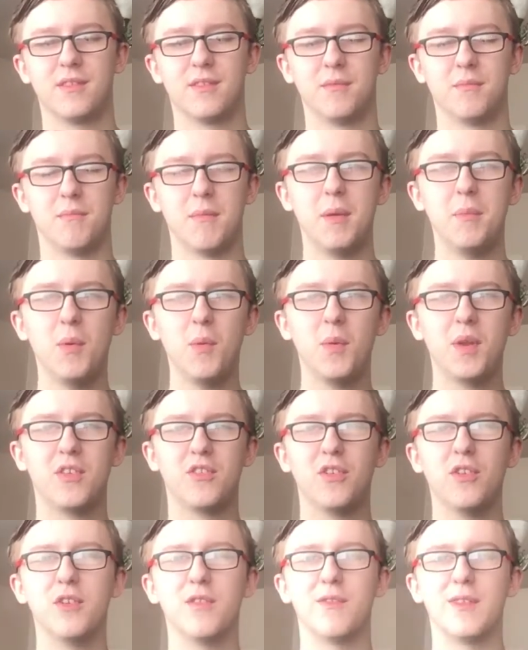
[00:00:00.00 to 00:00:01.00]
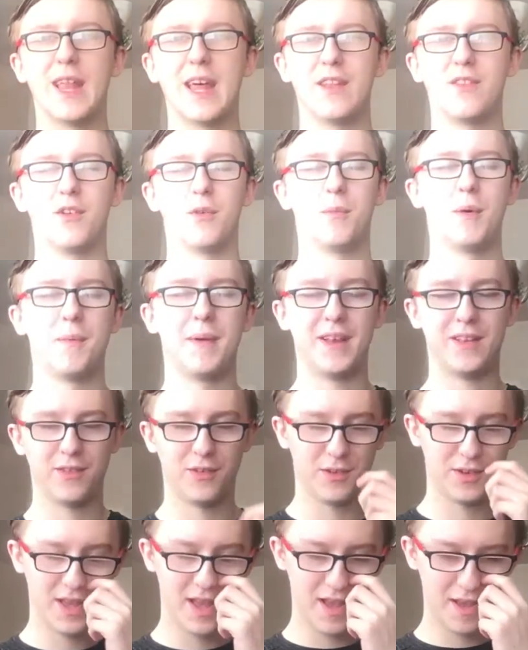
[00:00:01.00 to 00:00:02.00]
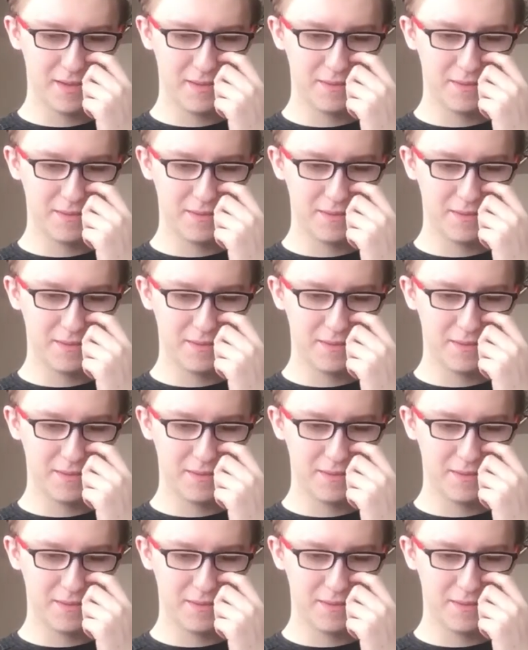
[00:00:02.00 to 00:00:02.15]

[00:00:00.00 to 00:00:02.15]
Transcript: Maybe we should have let up a bit on it.